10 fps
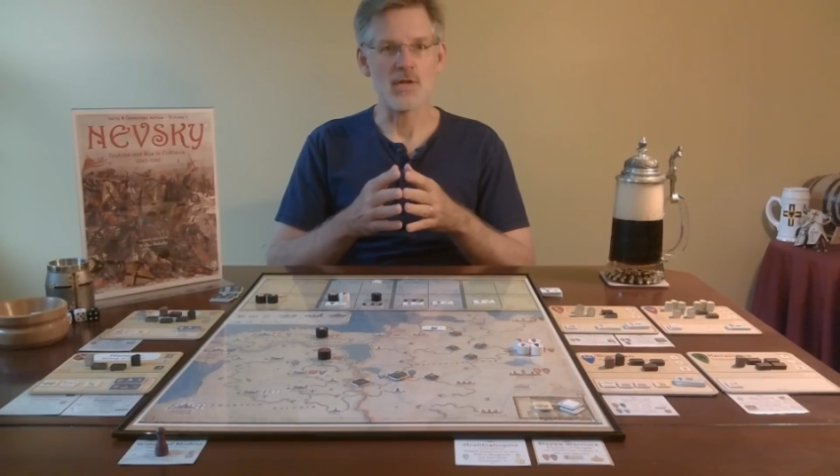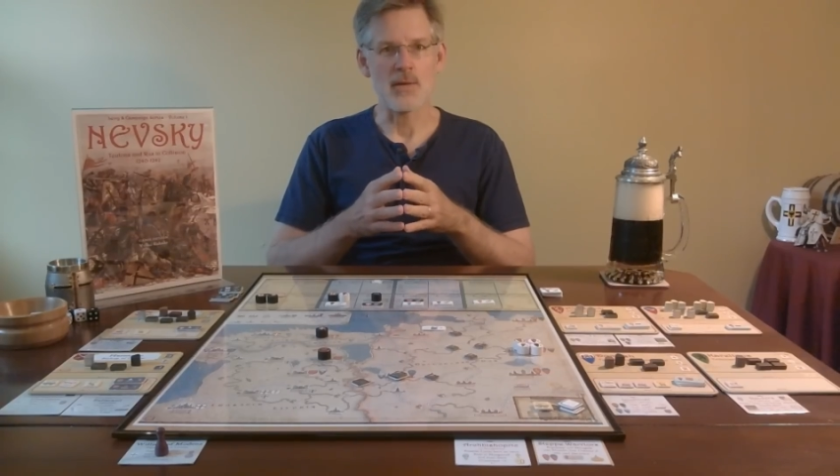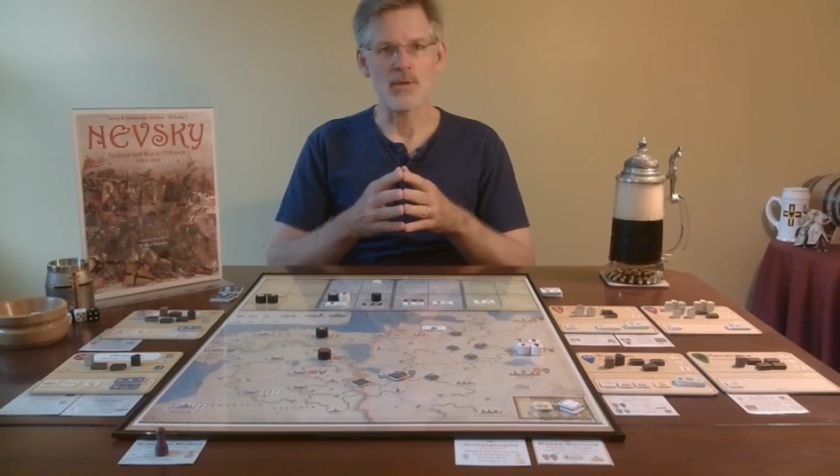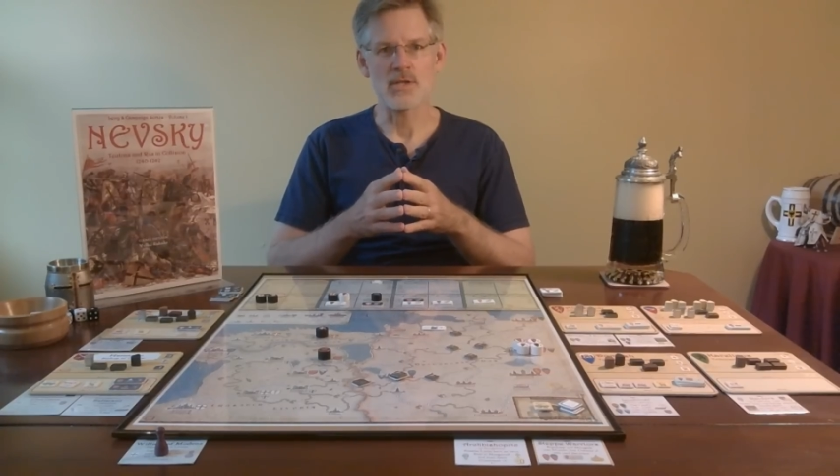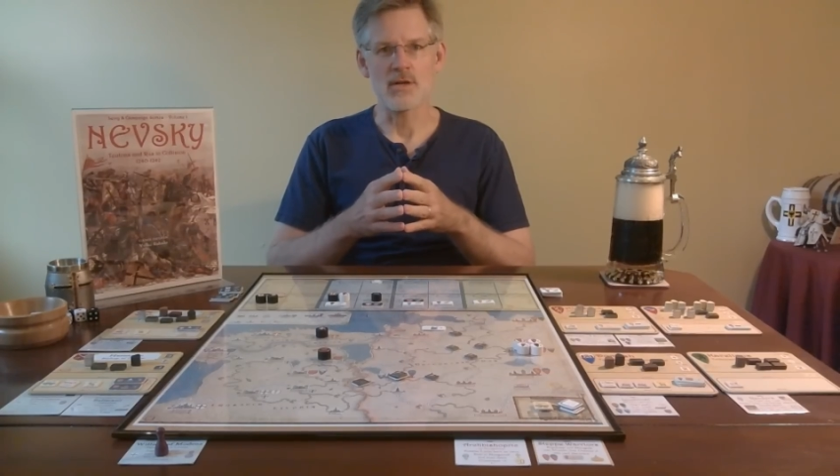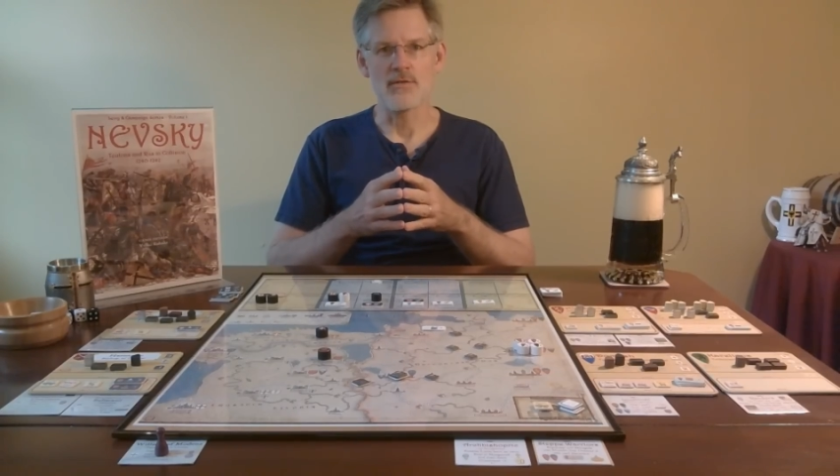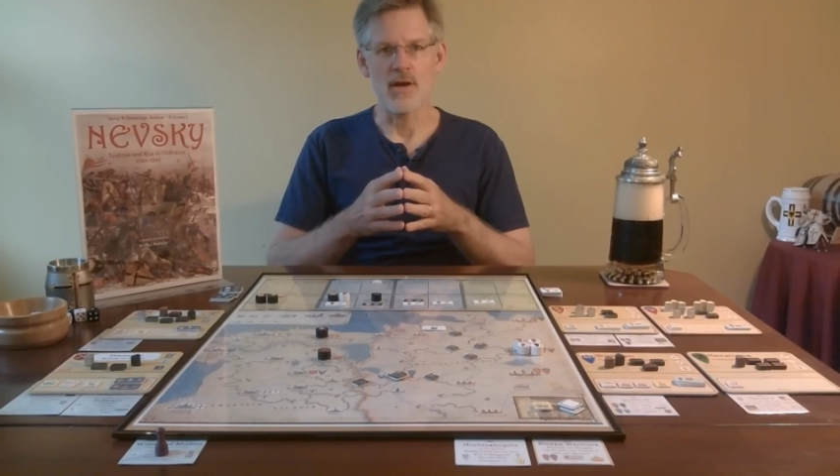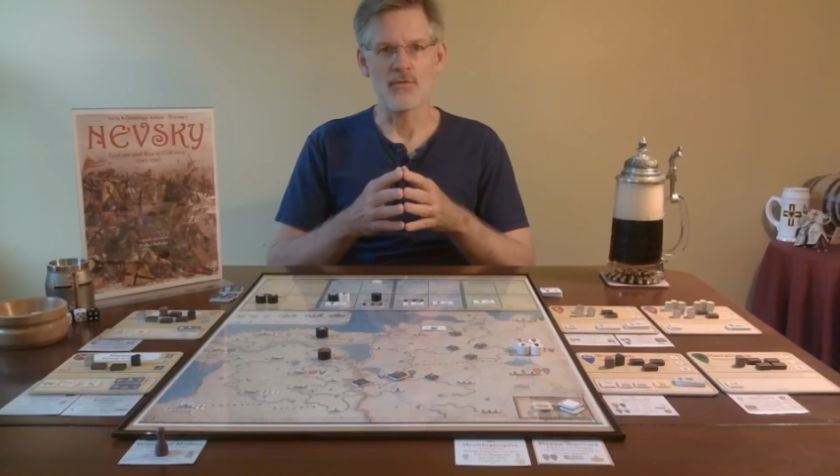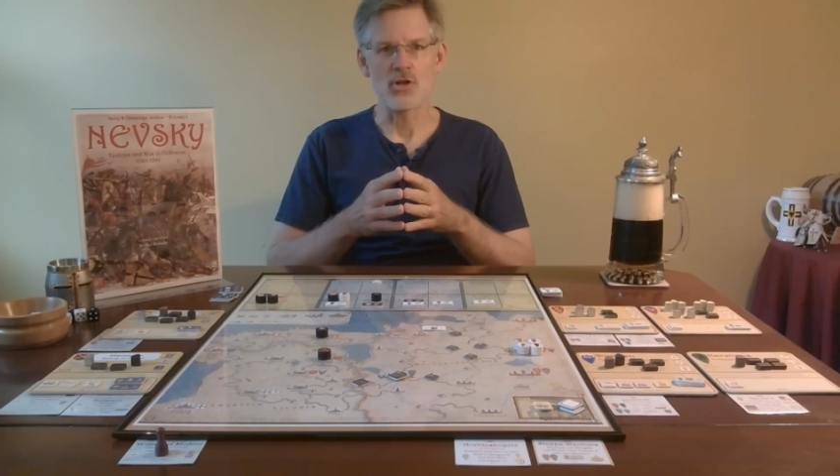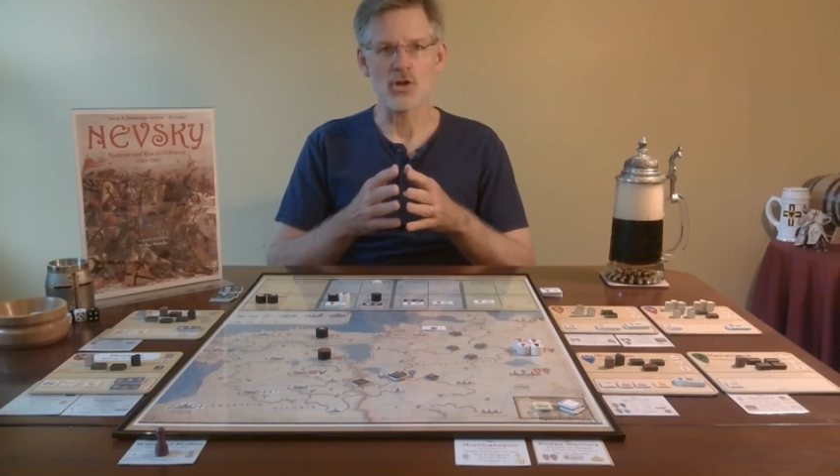segments of
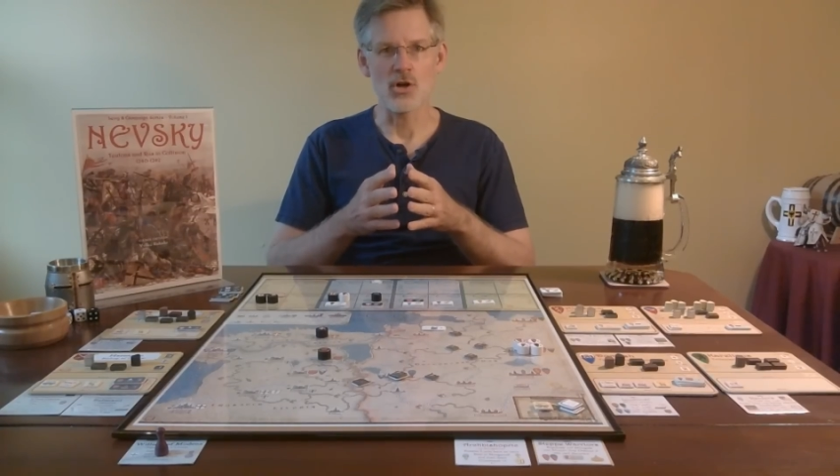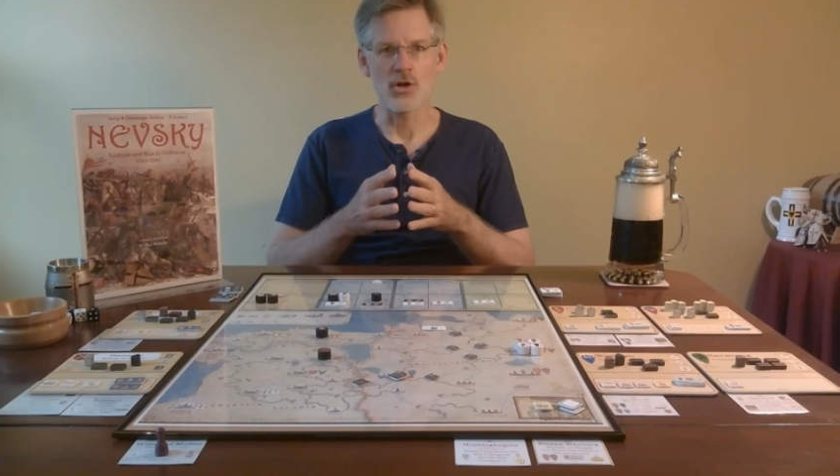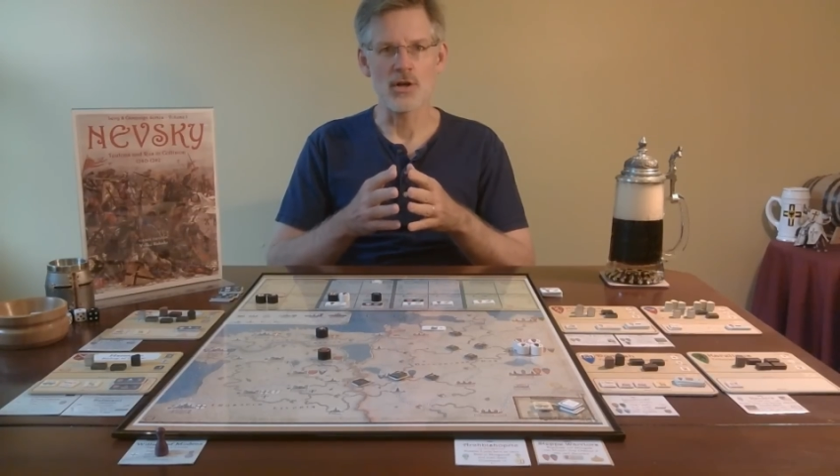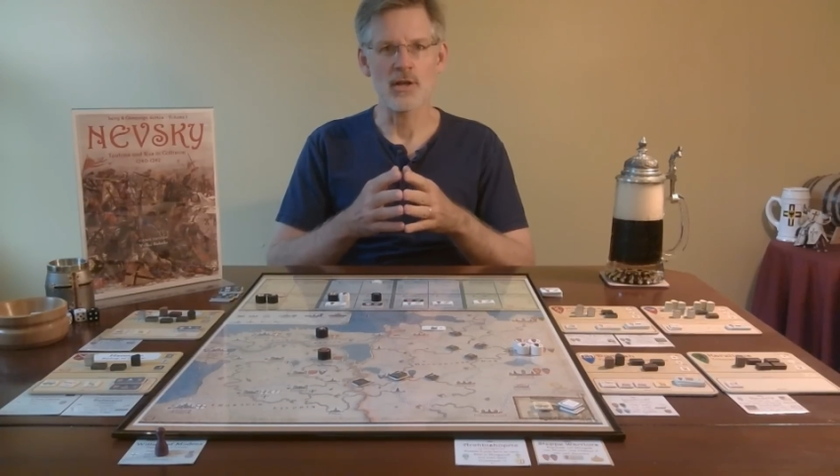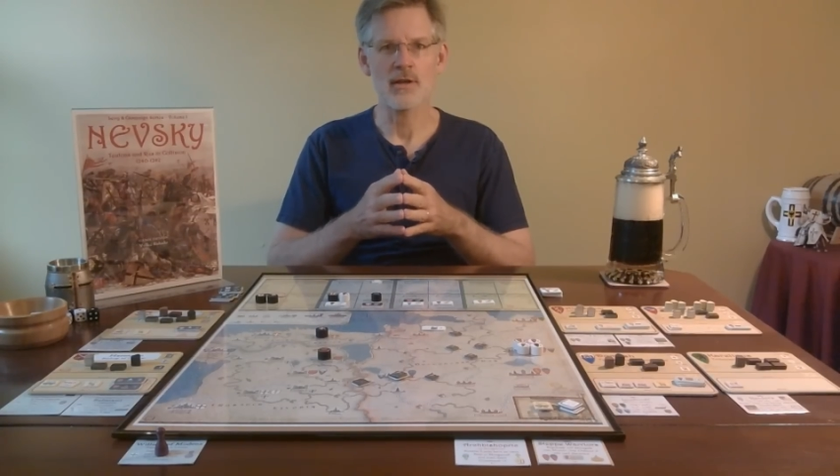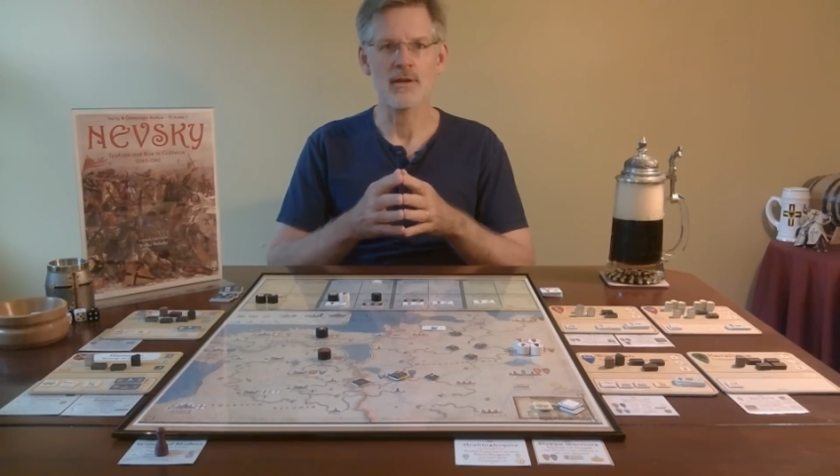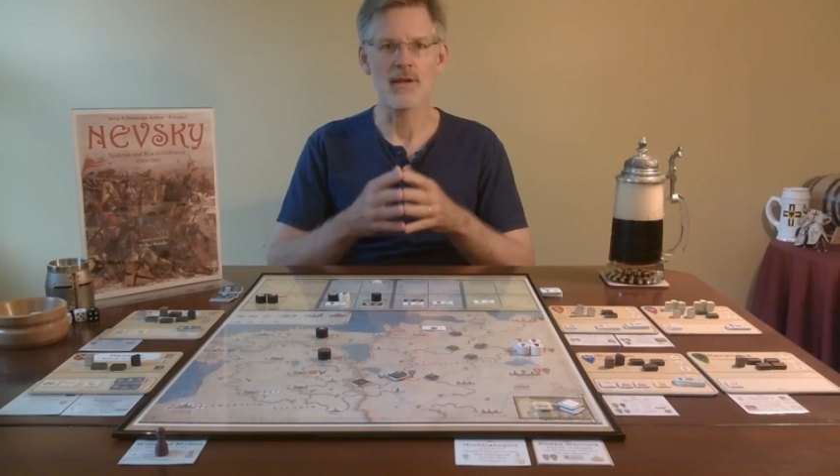every turn: